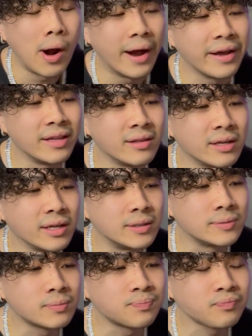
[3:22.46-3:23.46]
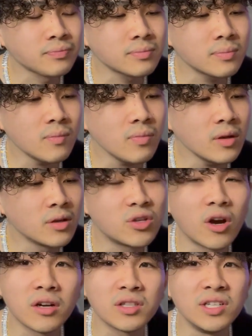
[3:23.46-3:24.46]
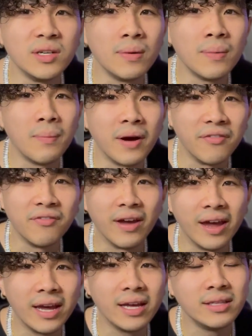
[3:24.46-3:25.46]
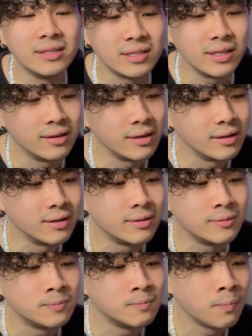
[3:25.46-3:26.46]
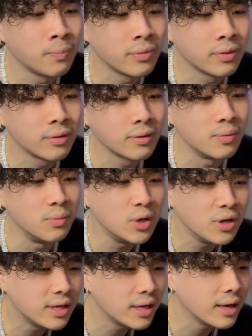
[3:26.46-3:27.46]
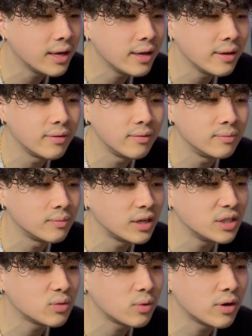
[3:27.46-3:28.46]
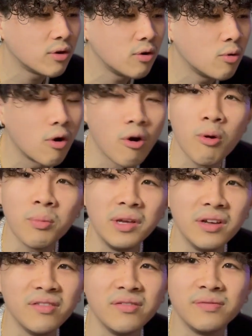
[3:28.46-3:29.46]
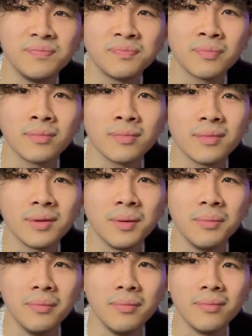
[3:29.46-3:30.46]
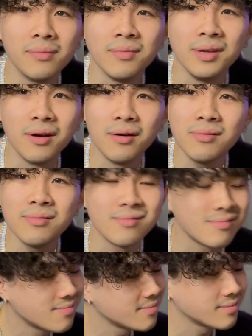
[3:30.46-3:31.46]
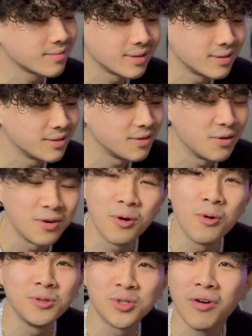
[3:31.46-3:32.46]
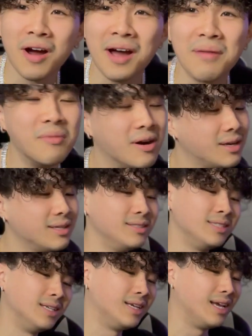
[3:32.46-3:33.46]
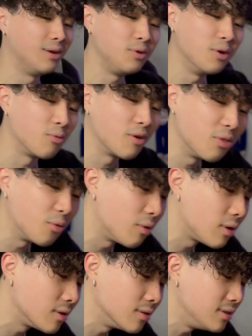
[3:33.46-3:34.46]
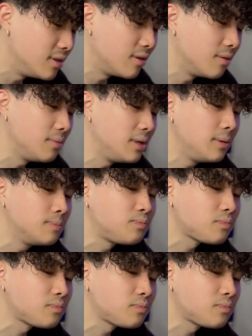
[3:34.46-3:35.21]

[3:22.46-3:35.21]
I can like talk to my fans and like communicate, and I just want a whole army of, you know, an old tribe, bruh. We gonna run the world, you know what I mean?